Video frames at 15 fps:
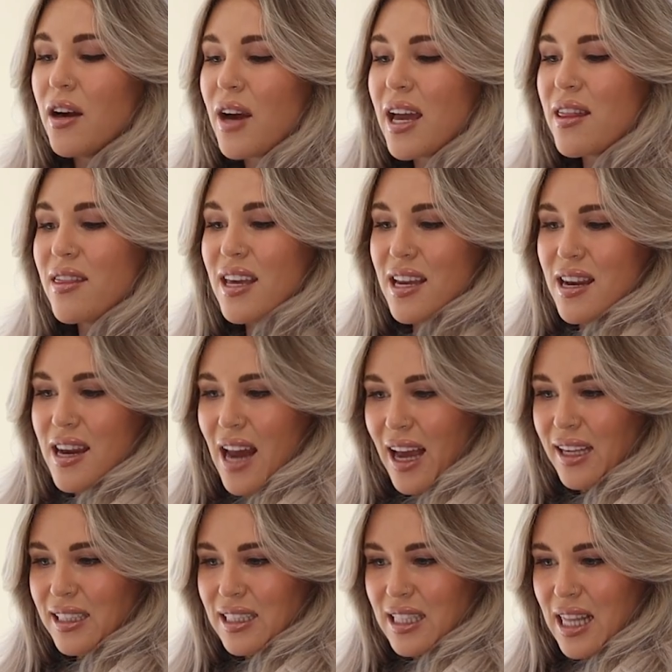right, the
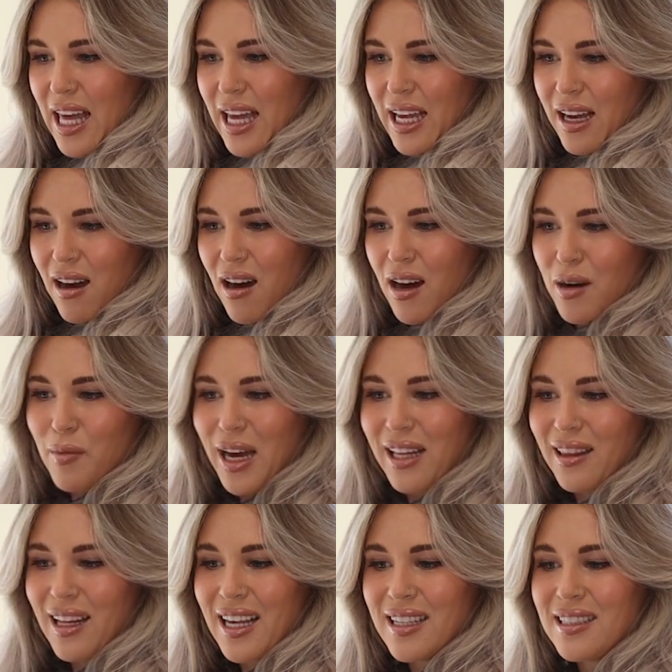next thing on my
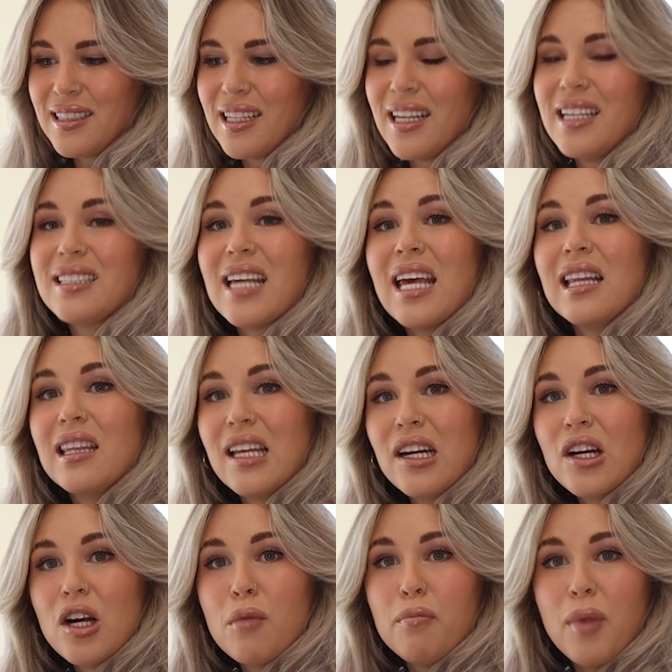list is a
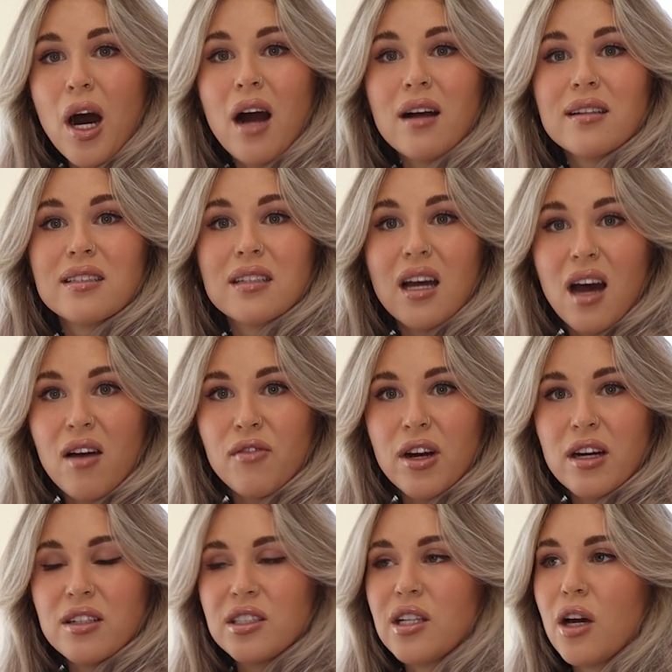litter box
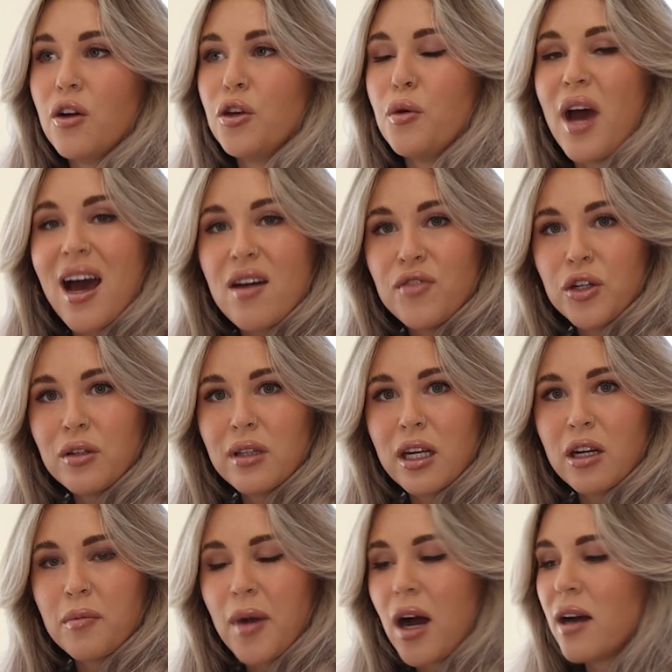cover. So you have your
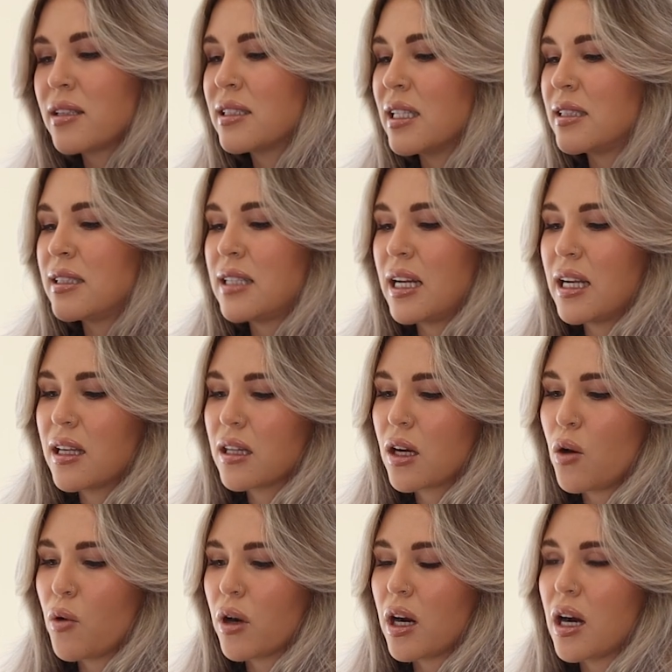litter box, it's sitting in the
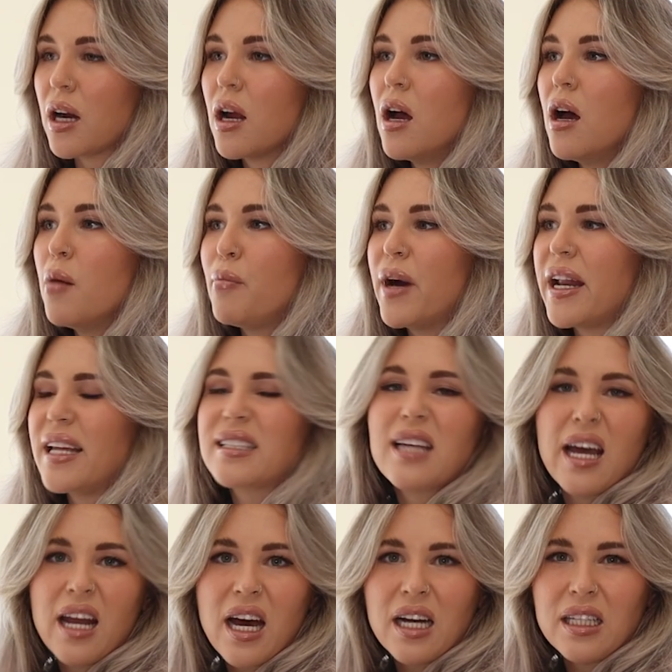corner, but it's
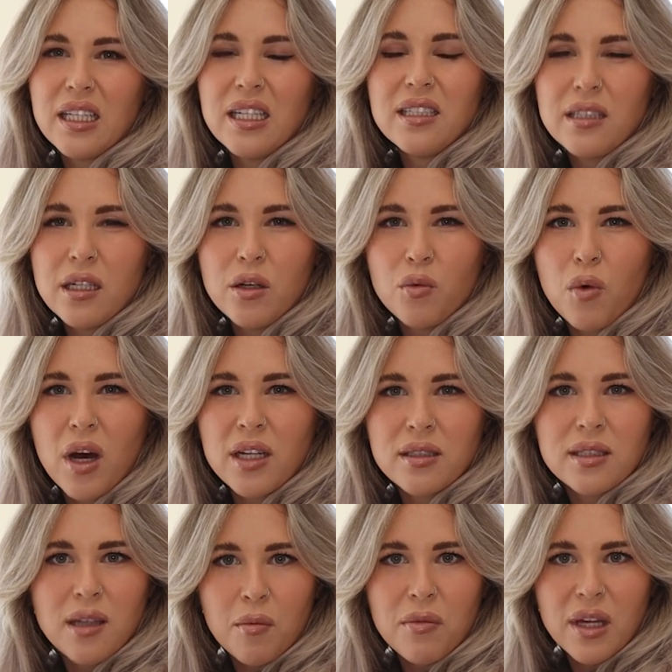kind of ugly, so you want
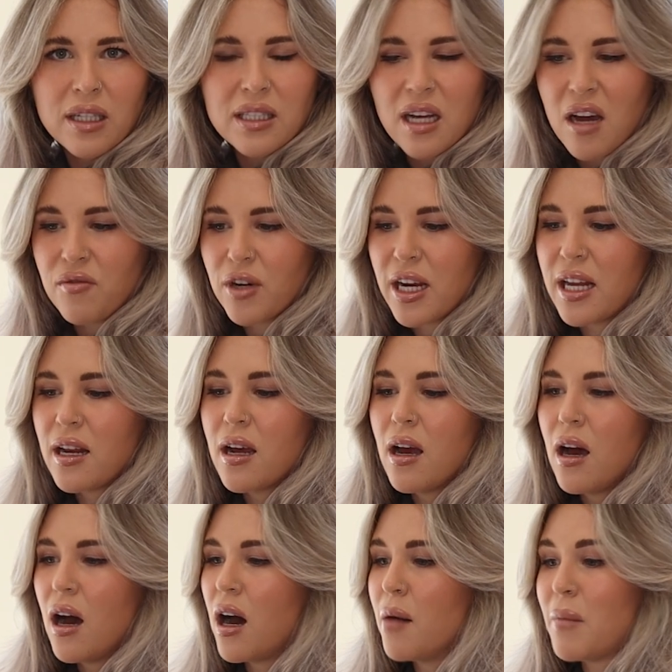something to cover it.
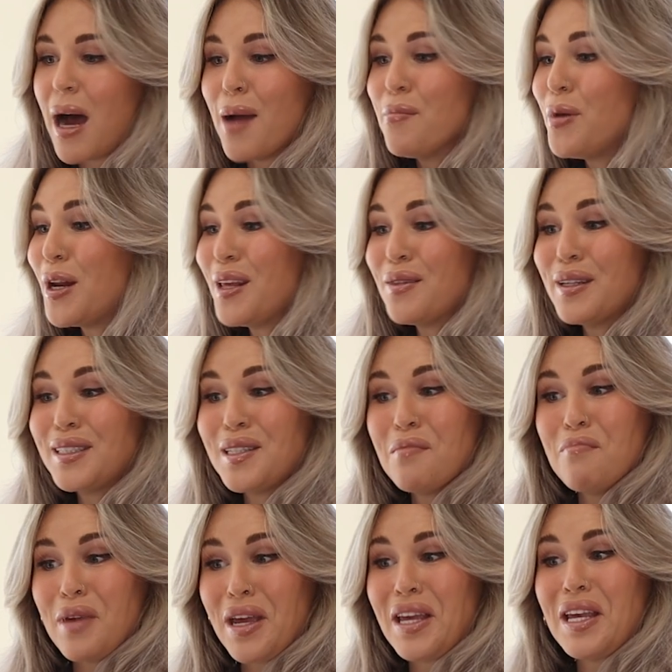I'm putting this
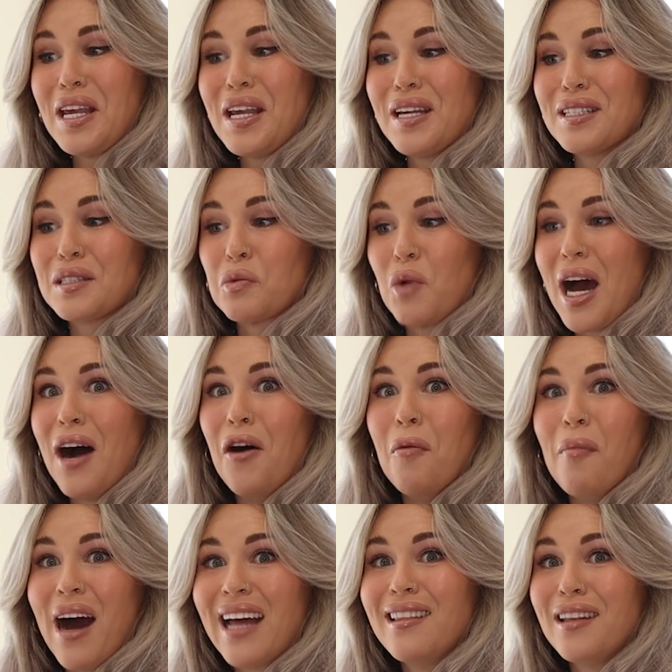in Binky as well.
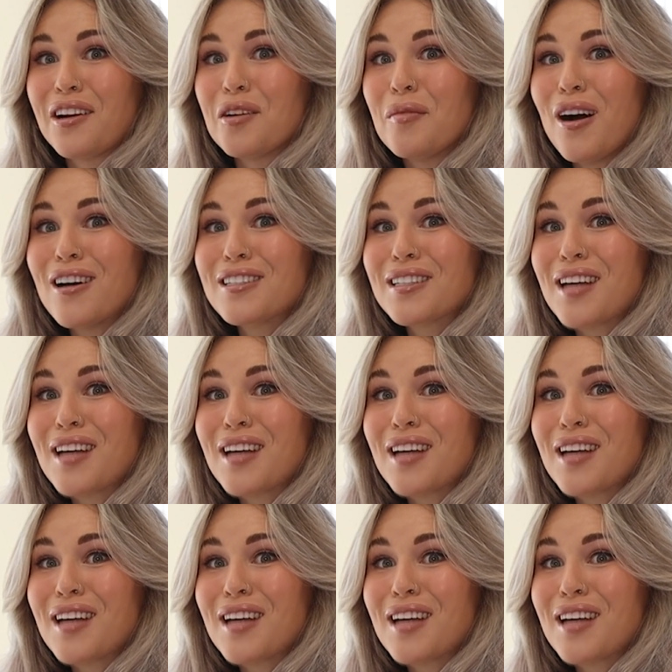My litter box